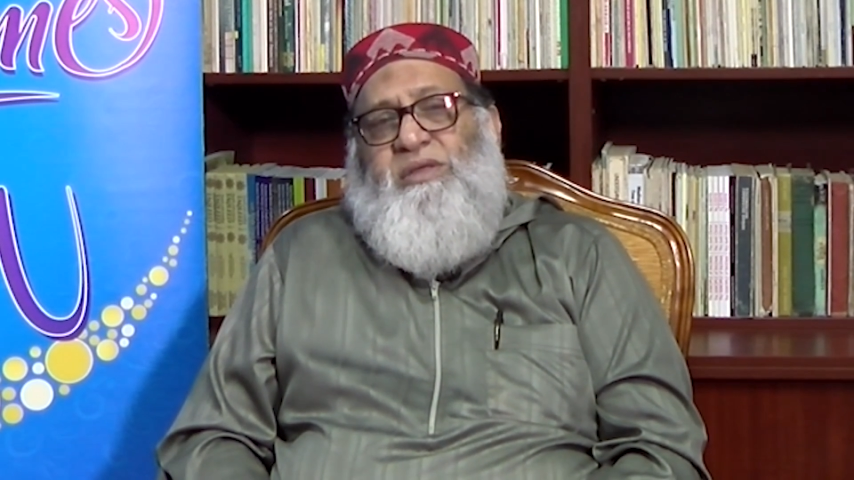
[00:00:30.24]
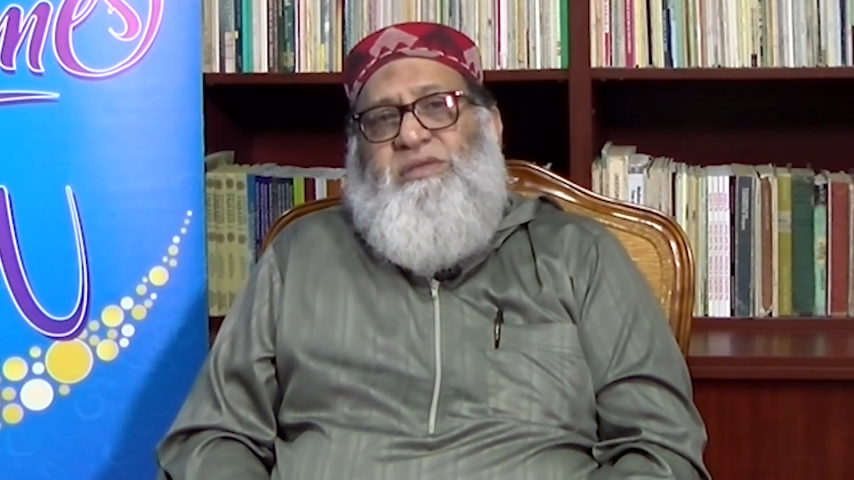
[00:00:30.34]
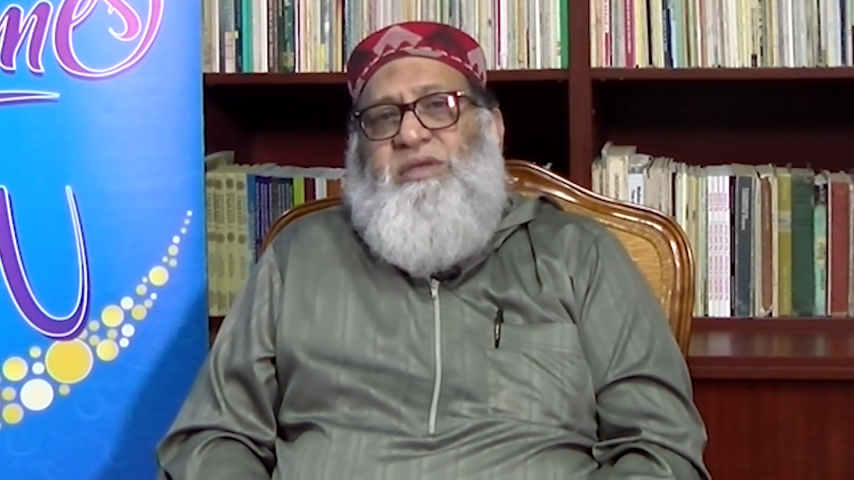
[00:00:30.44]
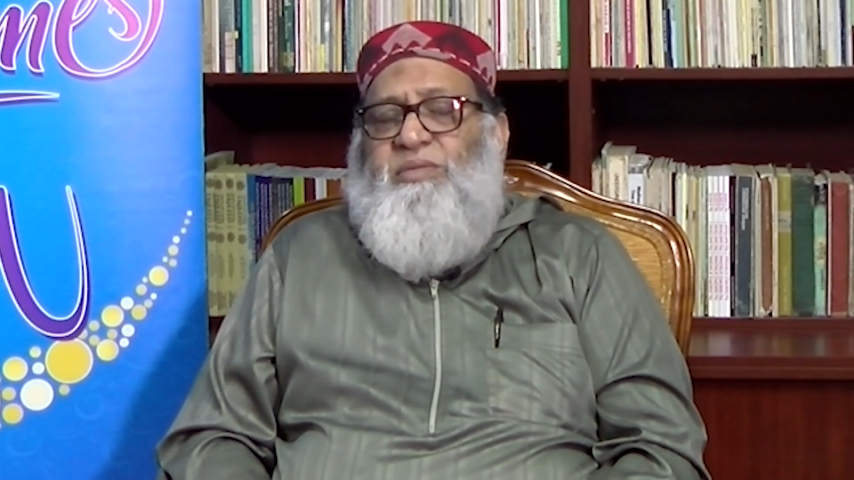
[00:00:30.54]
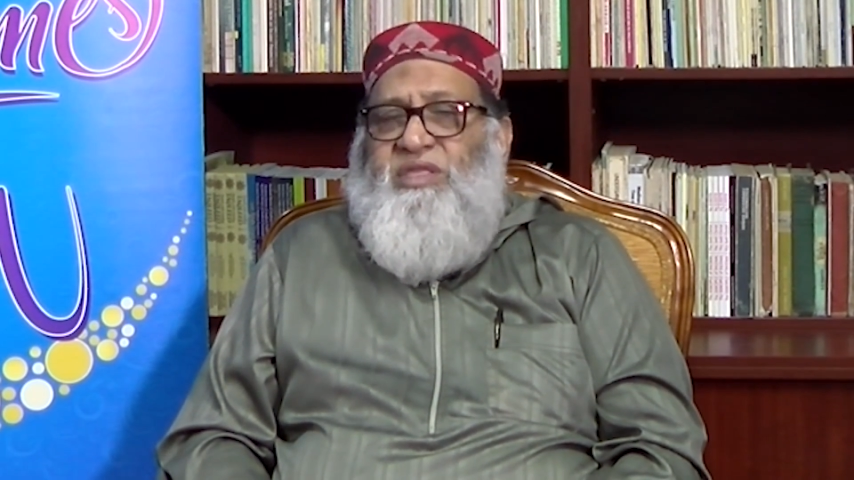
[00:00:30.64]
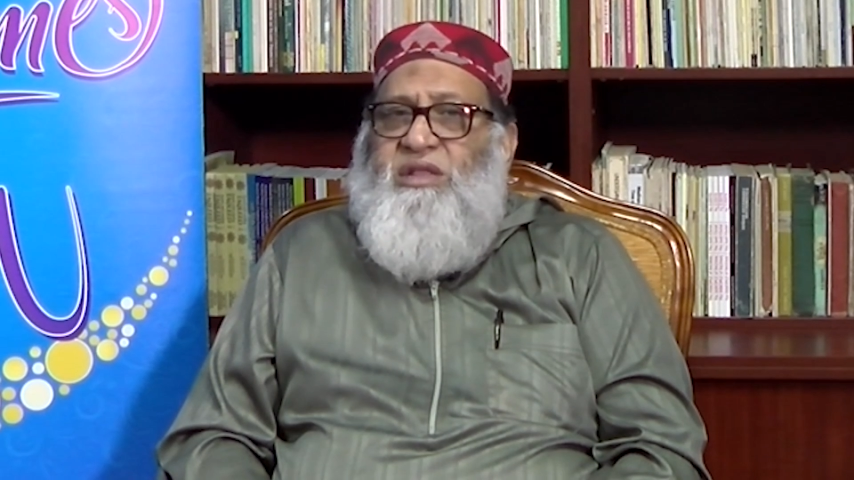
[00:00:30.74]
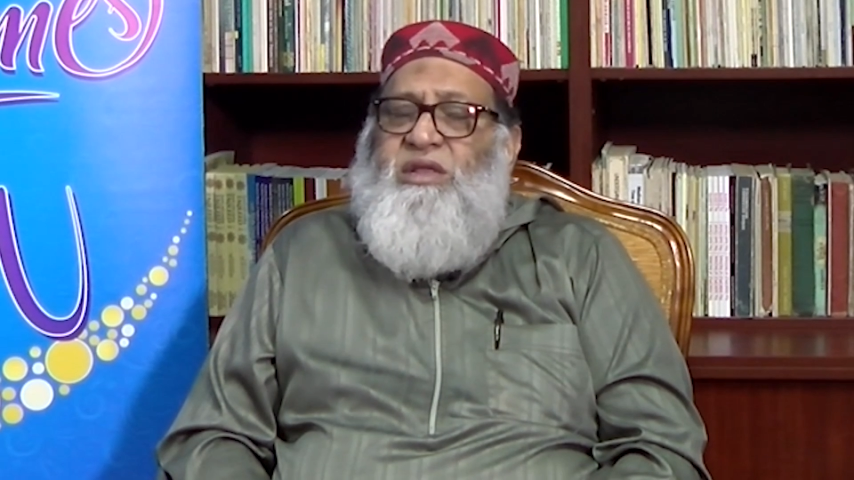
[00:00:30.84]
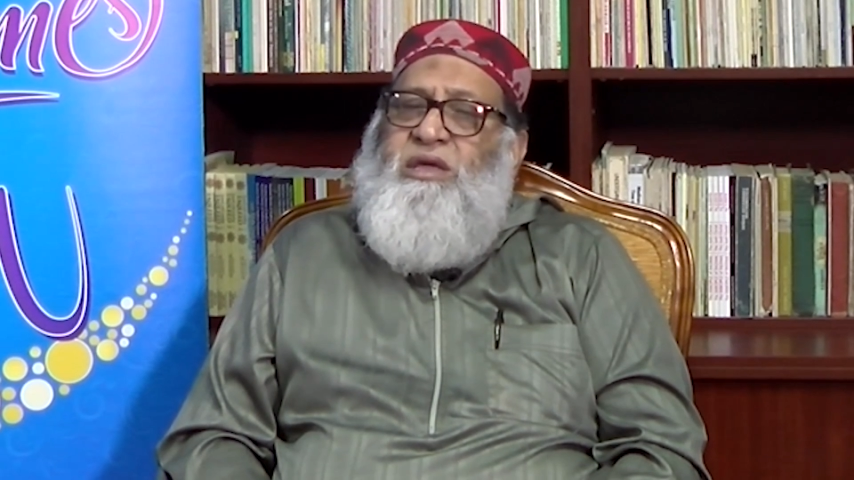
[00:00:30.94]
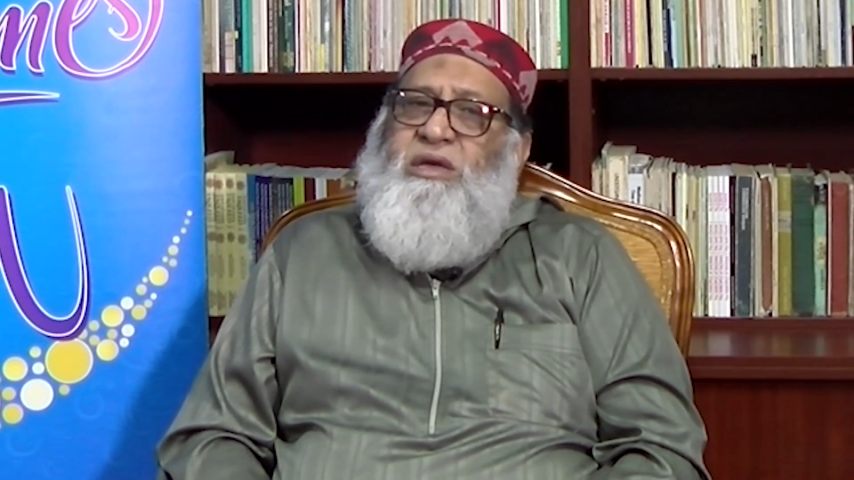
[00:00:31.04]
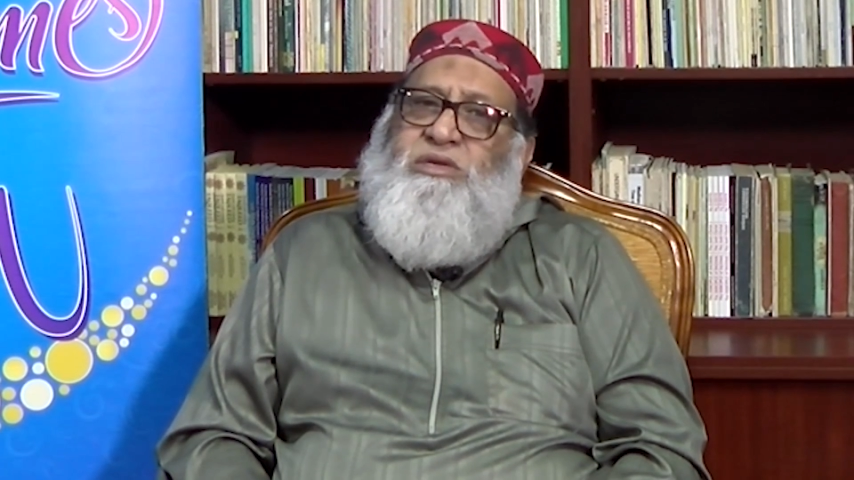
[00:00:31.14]
Some
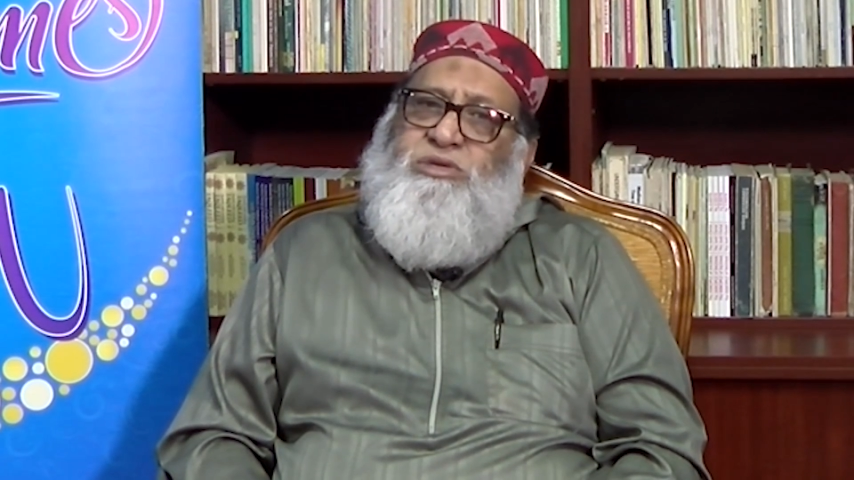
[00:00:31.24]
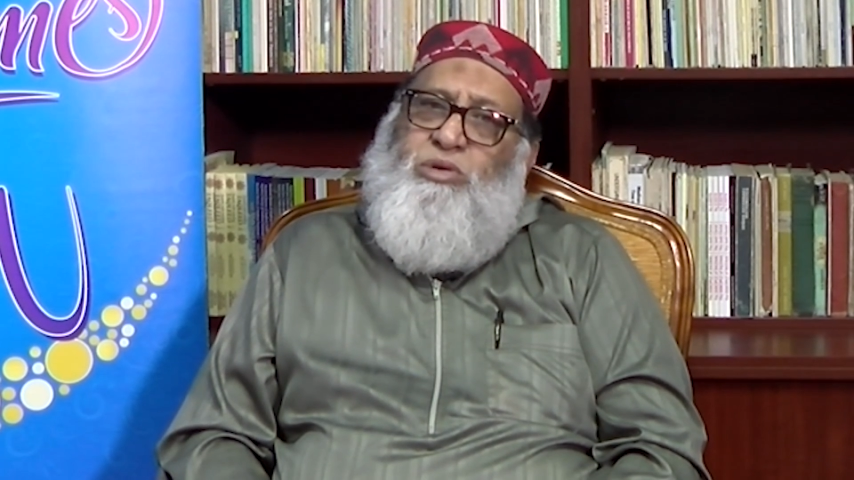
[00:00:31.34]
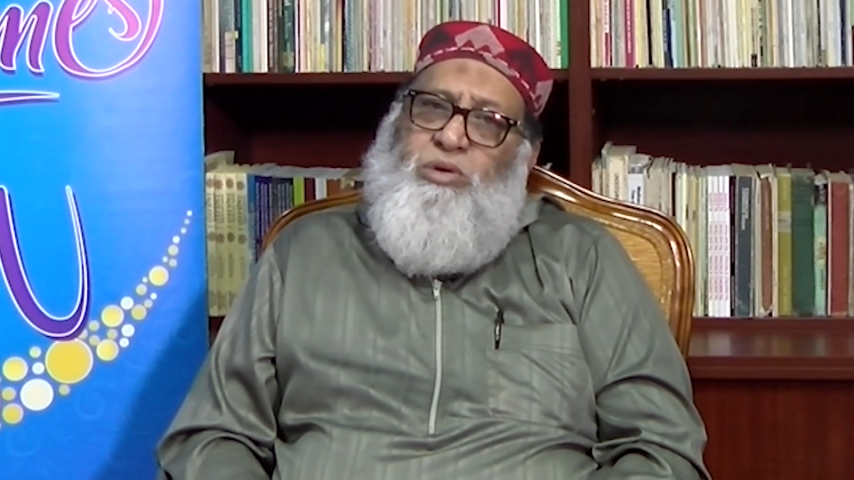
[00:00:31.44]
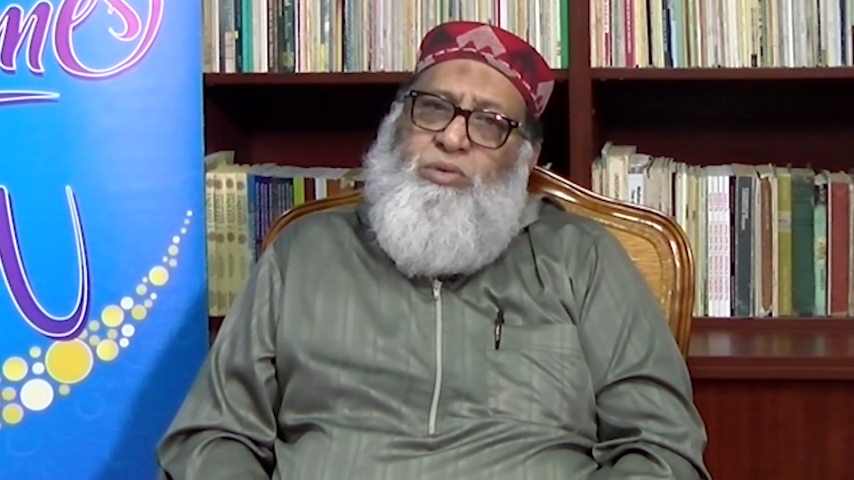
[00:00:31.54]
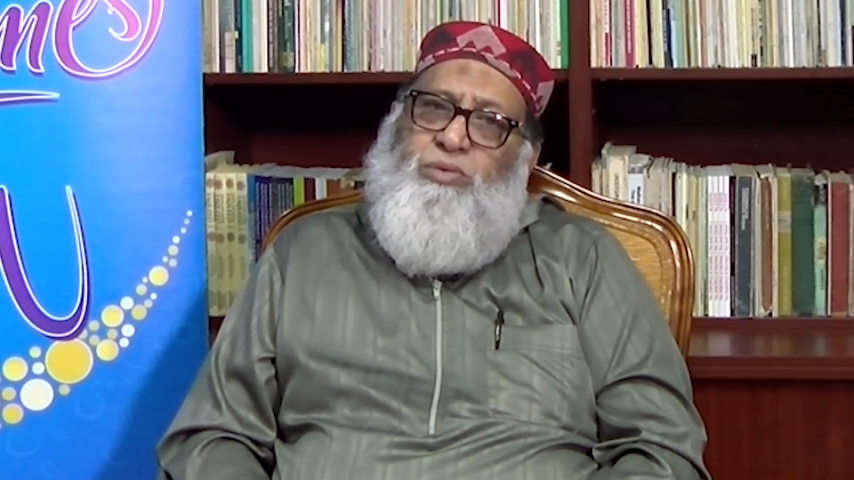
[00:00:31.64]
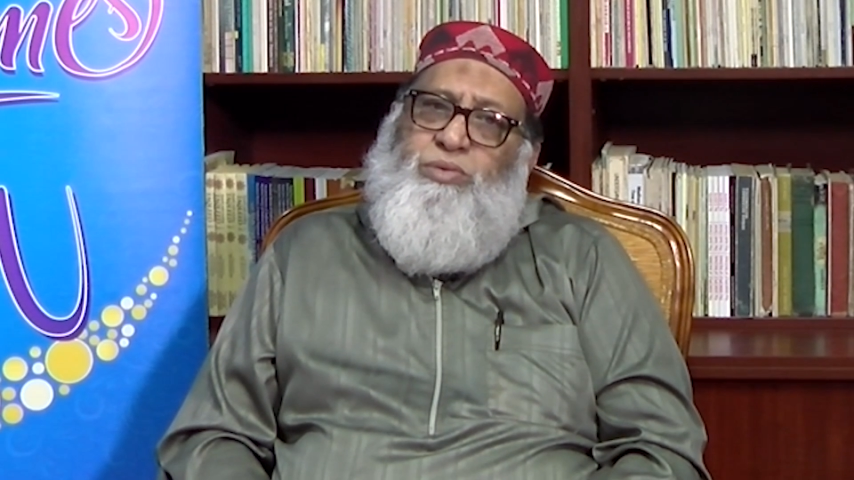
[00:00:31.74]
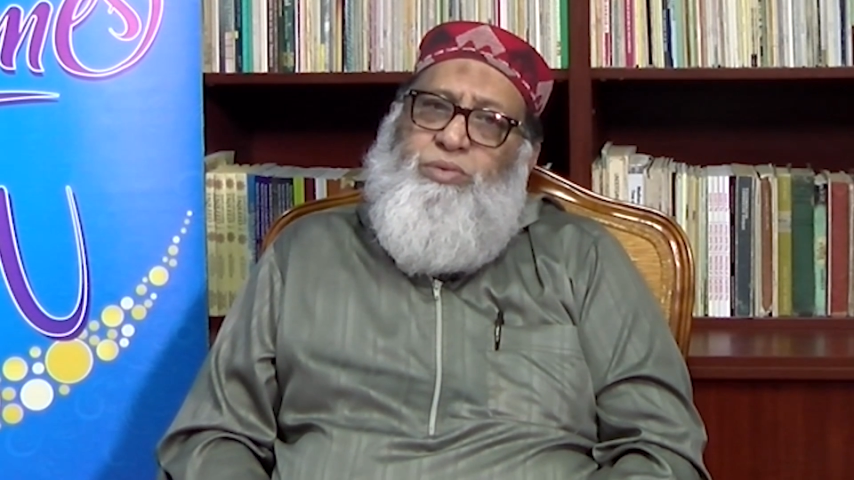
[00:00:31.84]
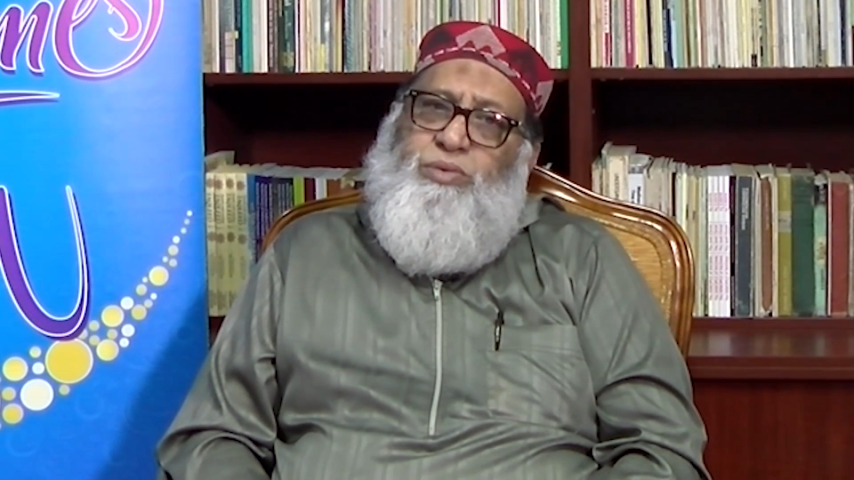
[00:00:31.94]
30 years ago,